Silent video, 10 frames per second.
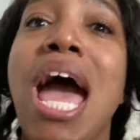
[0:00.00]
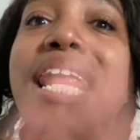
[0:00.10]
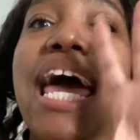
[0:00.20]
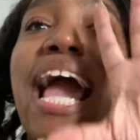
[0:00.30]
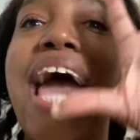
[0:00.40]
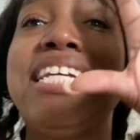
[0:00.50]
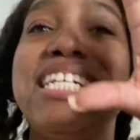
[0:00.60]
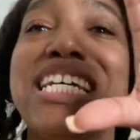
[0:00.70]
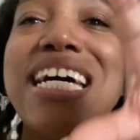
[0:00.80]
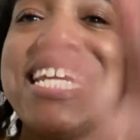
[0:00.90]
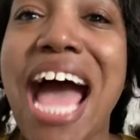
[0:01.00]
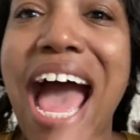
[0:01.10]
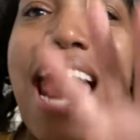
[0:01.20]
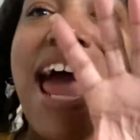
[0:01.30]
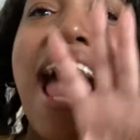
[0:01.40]
Like I just could
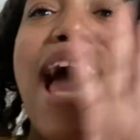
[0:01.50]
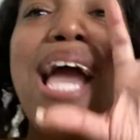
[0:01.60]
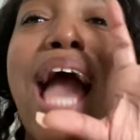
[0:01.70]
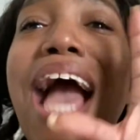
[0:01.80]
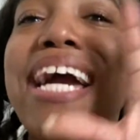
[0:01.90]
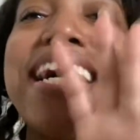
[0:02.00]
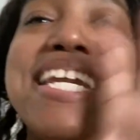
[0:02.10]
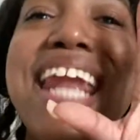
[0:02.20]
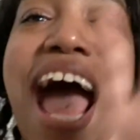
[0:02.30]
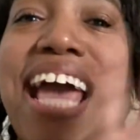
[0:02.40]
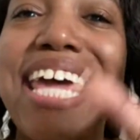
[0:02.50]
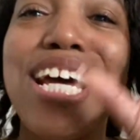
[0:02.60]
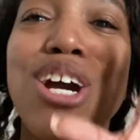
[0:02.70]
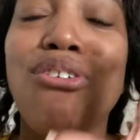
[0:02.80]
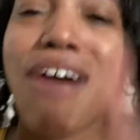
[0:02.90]
not, I could not get a
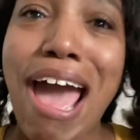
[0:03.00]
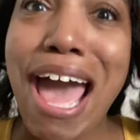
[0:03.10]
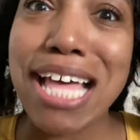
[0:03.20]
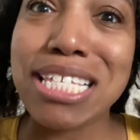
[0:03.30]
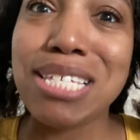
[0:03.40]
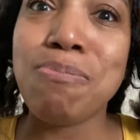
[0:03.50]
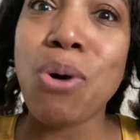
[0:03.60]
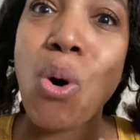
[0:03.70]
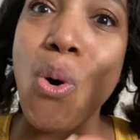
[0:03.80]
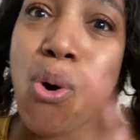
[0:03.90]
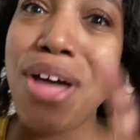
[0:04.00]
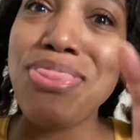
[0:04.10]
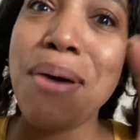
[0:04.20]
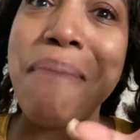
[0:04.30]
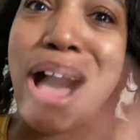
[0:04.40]
grasp on
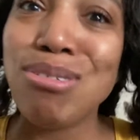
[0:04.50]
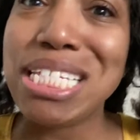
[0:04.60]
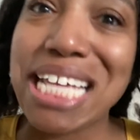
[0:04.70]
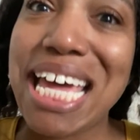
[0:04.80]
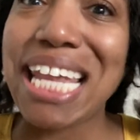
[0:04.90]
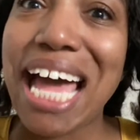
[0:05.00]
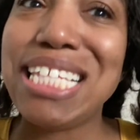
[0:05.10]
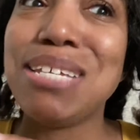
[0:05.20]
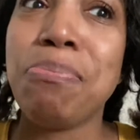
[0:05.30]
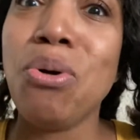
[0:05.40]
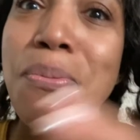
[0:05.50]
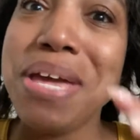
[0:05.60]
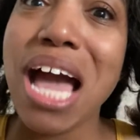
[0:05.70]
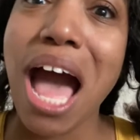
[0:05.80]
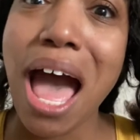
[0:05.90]
the mountain, like to pull me
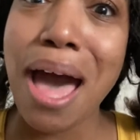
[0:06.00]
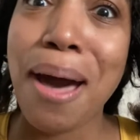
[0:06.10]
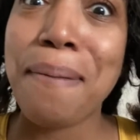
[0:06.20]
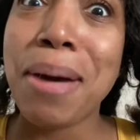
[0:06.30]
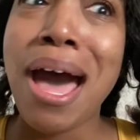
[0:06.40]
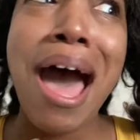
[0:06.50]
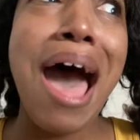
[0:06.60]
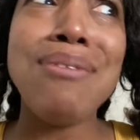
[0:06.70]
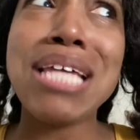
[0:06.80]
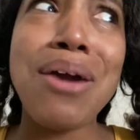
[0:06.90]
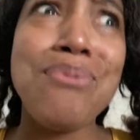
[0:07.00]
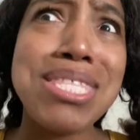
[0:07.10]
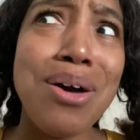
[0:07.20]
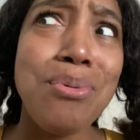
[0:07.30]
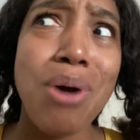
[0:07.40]
up. I was like, what
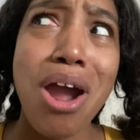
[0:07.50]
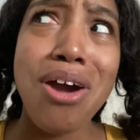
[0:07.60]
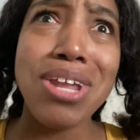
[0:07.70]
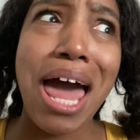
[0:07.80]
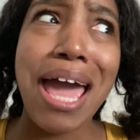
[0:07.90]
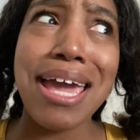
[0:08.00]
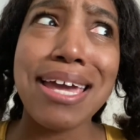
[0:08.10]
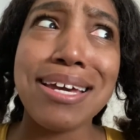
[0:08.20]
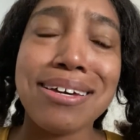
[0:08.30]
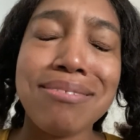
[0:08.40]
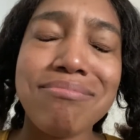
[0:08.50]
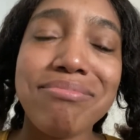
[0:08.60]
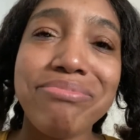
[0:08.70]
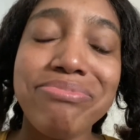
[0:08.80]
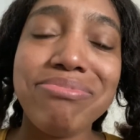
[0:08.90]
the world? Like,
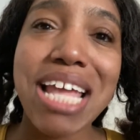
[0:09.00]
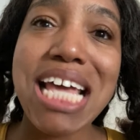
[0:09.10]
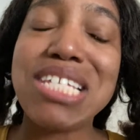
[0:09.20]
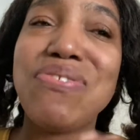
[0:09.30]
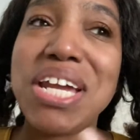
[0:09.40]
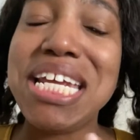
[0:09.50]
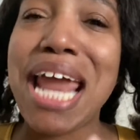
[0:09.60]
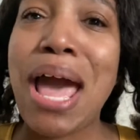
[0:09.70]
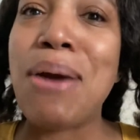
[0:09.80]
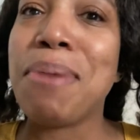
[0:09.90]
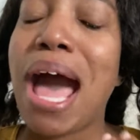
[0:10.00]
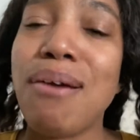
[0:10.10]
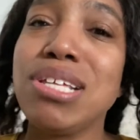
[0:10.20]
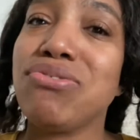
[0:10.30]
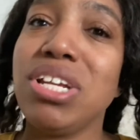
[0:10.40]
it's funny now, but I
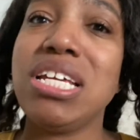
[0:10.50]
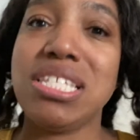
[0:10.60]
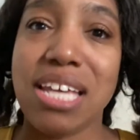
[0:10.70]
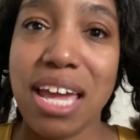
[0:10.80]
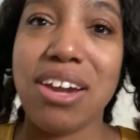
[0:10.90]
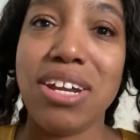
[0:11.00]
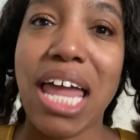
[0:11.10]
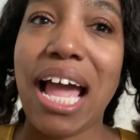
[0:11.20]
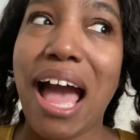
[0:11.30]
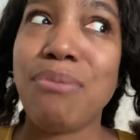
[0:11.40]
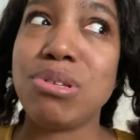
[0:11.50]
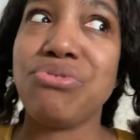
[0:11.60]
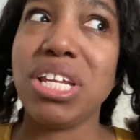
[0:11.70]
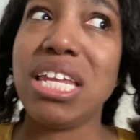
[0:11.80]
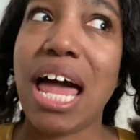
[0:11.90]
was really scared. Like I was
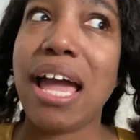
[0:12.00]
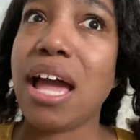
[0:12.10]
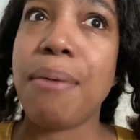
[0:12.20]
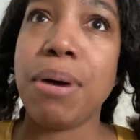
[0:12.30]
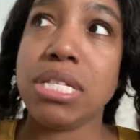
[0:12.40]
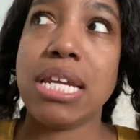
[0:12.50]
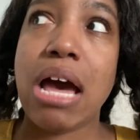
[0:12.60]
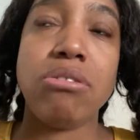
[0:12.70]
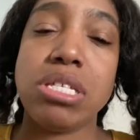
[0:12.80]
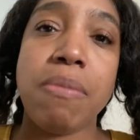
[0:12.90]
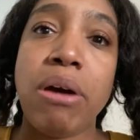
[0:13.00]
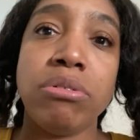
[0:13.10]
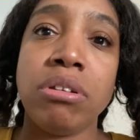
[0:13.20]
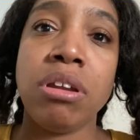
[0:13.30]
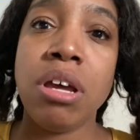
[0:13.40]
really like, I'm about to down this
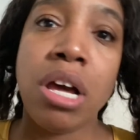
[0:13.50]
mountain.